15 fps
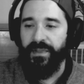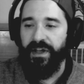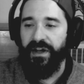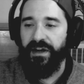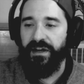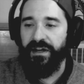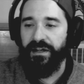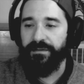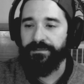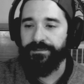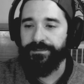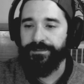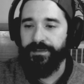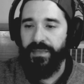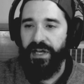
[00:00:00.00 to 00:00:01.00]
Alright.
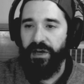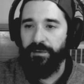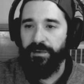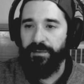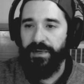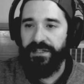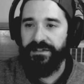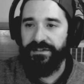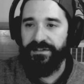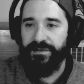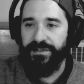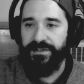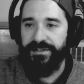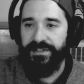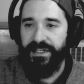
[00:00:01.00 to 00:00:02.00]
I'll be back to do
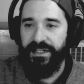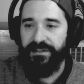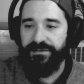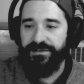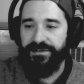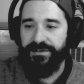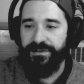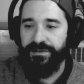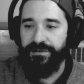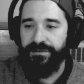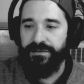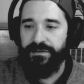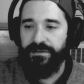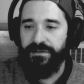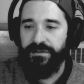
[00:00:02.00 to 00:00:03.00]
this again soon.